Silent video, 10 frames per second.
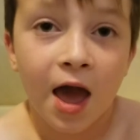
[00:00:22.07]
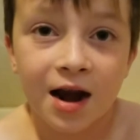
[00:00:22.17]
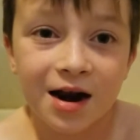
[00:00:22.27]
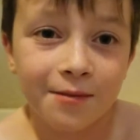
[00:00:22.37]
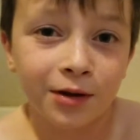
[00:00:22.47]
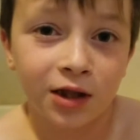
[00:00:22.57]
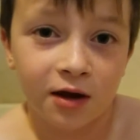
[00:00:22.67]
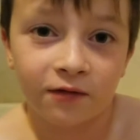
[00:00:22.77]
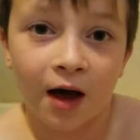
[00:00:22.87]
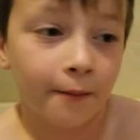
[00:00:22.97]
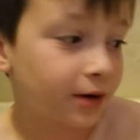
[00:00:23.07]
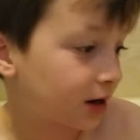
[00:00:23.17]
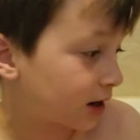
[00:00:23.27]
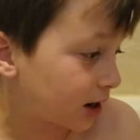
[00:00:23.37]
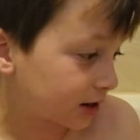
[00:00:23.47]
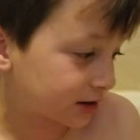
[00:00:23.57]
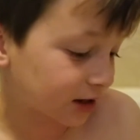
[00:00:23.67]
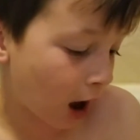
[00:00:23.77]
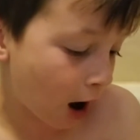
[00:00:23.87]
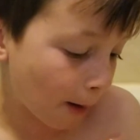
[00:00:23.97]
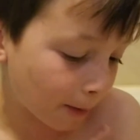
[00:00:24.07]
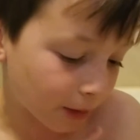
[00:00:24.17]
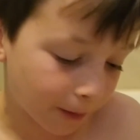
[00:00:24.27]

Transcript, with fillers: and I believe that because um,